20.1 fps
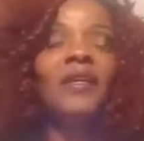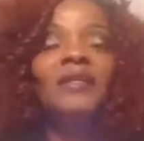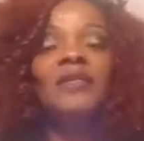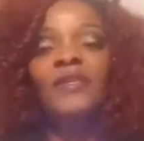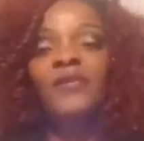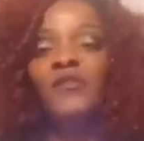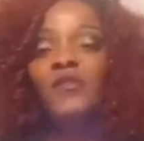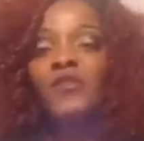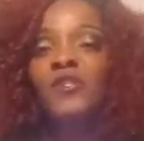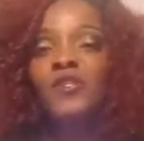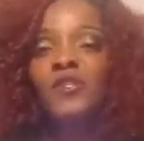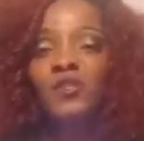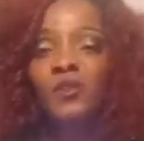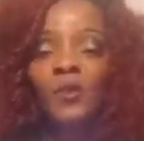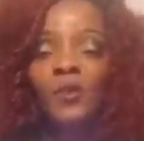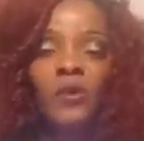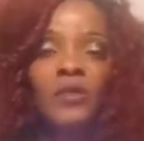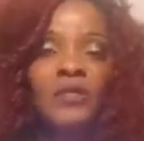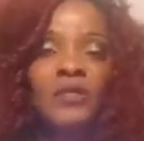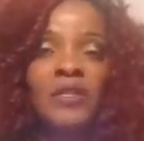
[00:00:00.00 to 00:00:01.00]
different
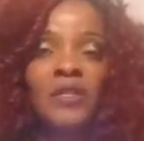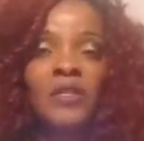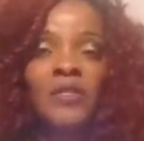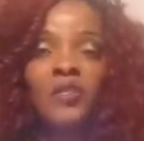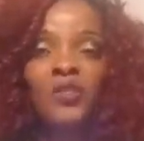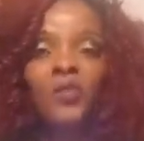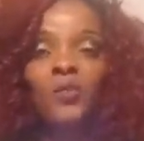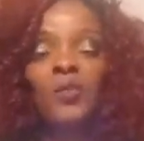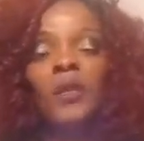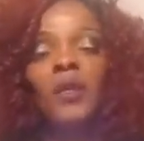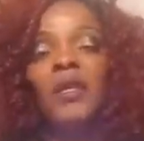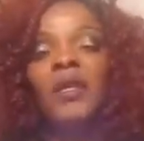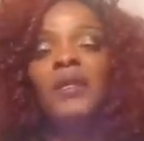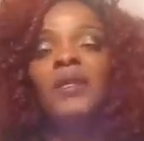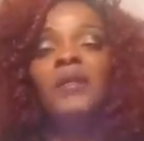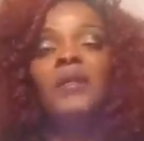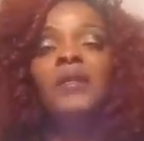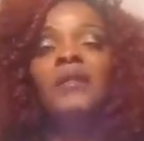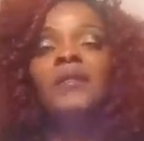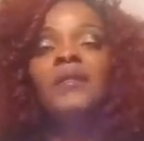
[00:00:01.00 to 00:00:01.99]
stories each
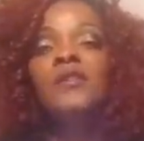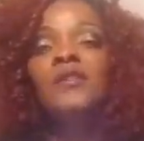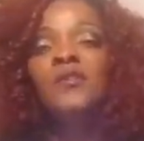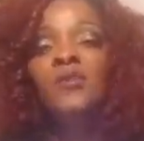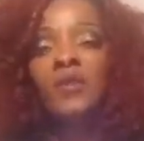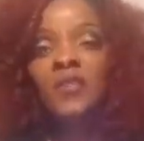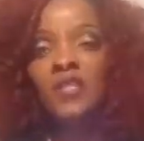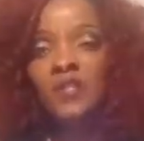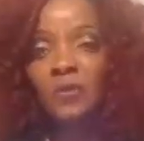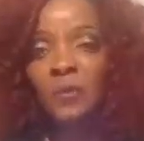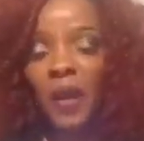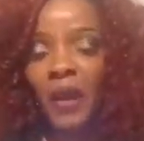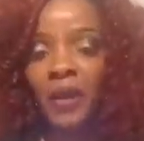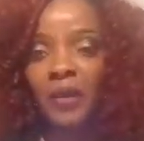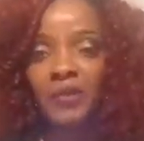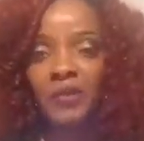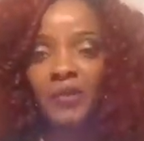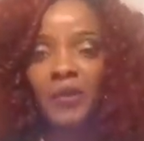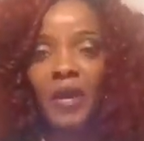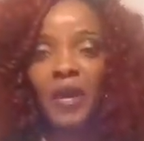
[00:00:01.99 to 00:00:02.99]
week to
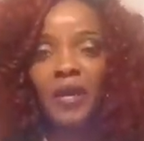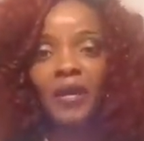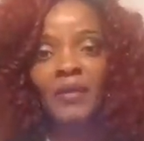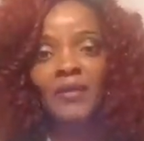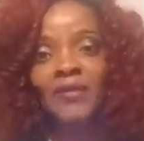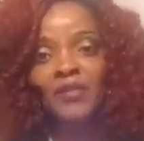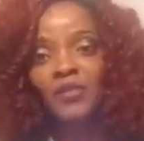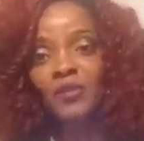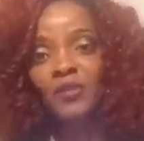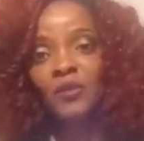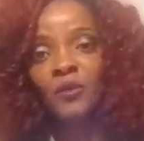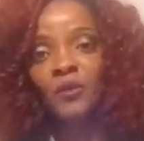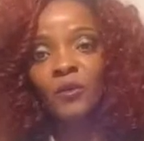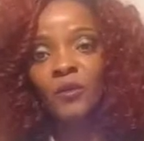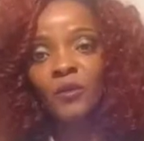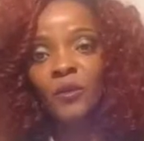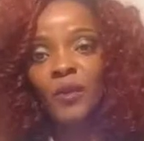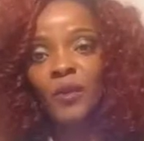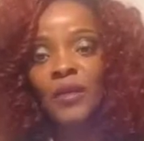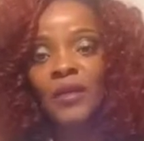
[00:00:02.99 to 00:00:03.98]
inspire you guys
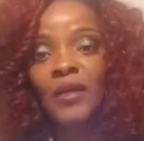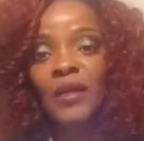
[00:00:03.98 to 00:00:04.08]
to